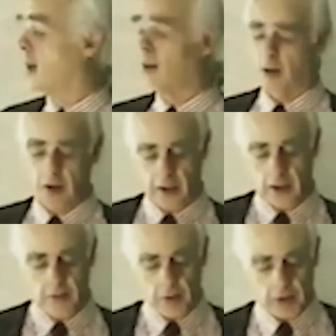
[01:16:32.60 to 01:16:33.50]
and
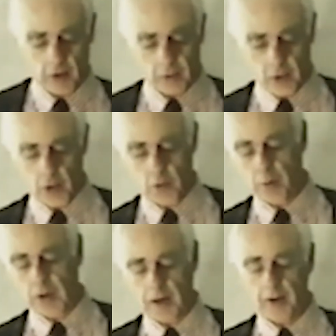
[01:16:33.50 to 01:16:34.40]
in Viktor's
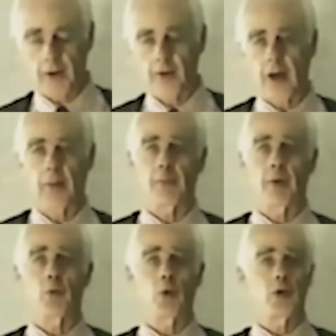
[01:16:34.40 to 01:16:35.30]
view, blood and
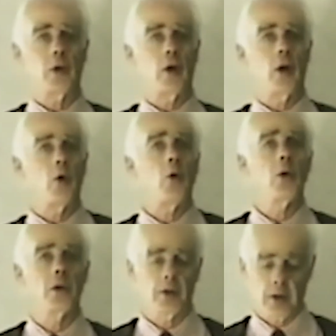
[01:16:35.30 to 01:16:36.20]
sap and water are
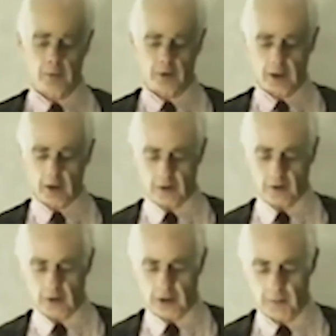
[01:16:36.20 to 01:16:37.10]
all the same
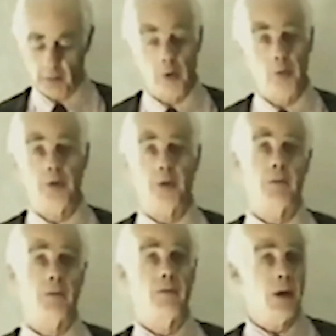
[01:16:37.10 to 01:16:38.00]
things. They perform the
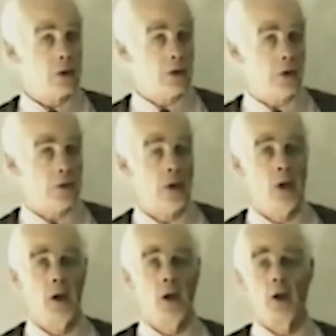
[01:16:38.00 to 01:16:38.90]
same
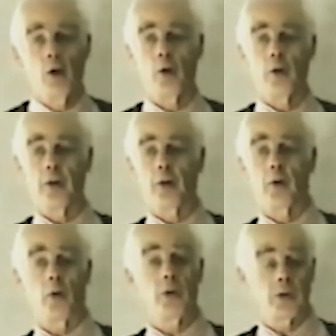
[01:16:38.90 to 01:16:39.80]
functions,
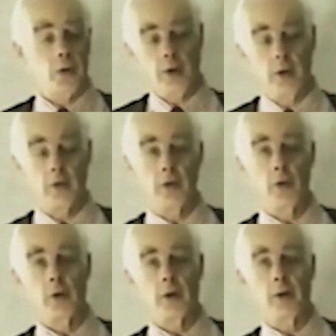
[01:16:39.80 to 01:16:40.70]
although also in his
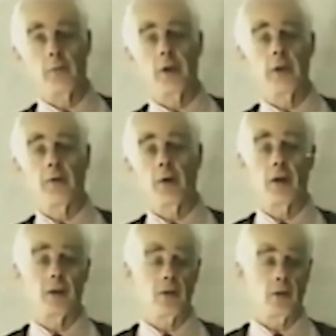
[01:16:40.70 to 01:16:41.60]
view there are as many
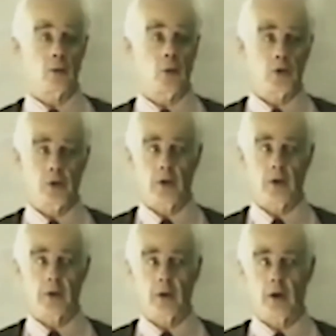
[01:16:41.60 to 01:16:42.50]
varieties of
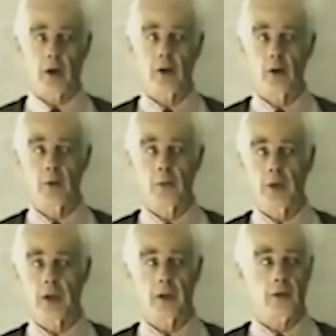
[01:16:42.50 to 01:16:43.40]
water as there are
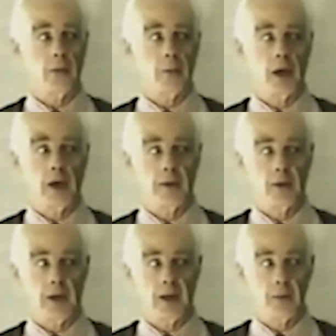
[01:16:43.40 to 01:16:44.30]
human beings and
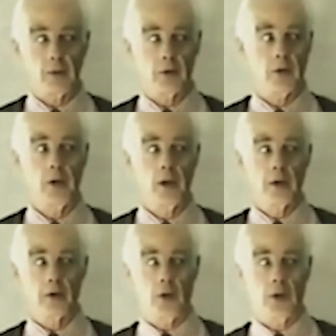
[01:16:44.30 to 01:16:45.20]
plants and animals.
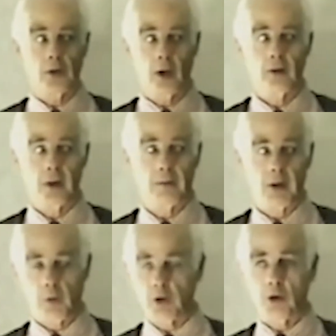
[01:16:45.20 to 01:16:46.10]
So it's not
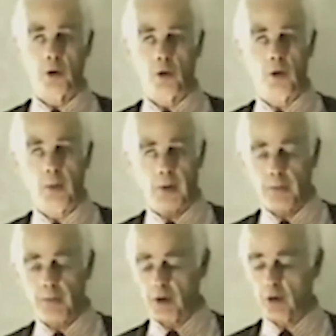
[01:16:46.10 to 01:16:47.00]
something which you can
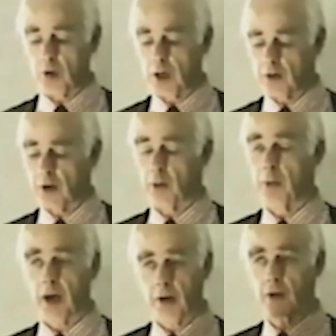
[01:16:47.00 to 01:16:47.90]
wrap up into a nice
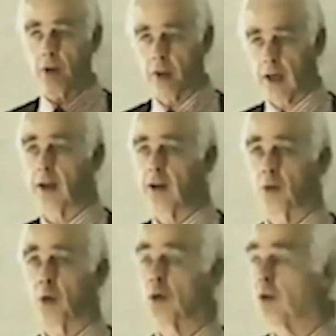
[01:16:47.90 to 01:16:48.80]
little package and say, that
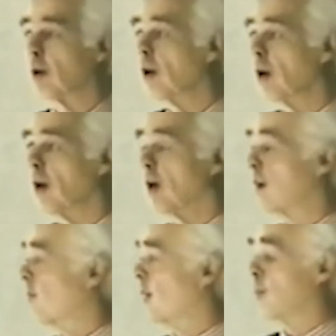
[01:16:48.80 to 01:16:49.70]
is water.
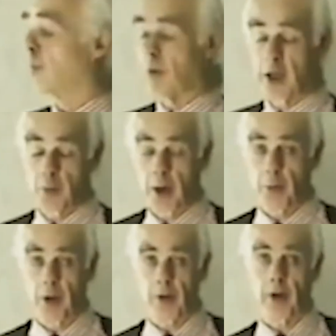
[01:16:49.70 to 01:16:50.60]
In fact, many
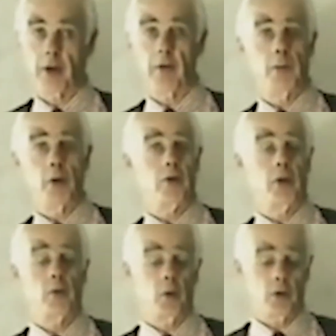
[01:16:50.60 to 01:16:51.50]
people have written
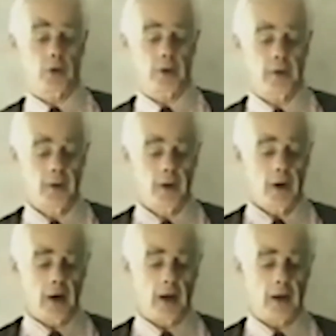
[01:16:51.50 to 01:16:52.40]
books on water,
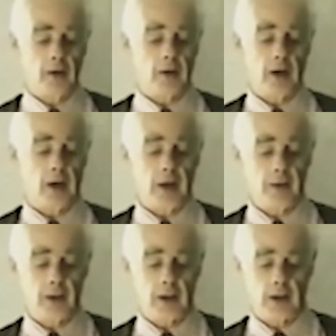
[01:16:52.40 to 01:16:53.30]
and
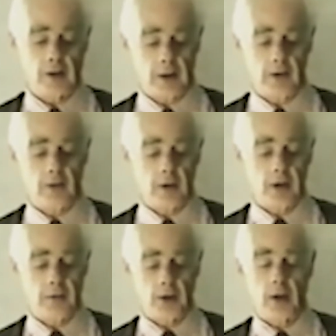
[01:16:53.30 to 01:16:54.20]
I think they
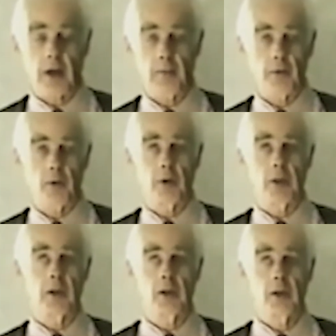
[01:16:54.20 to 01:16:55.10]
still have not come to
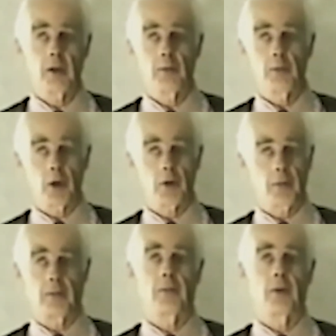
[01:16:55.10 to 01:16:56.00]
the
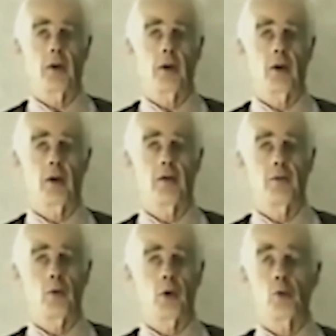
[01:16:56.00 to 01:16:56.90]
bottom of